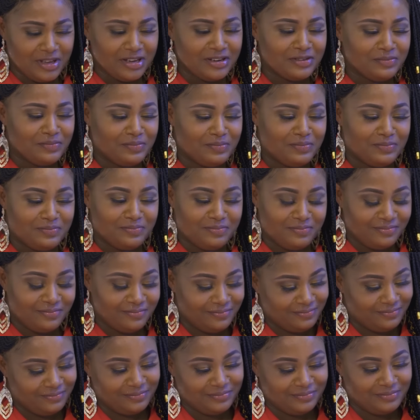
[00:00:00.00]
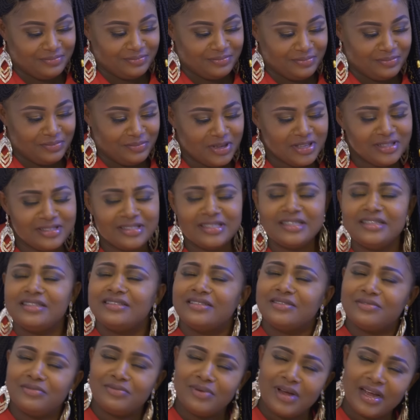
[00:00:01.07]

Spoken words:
mean, Benson is the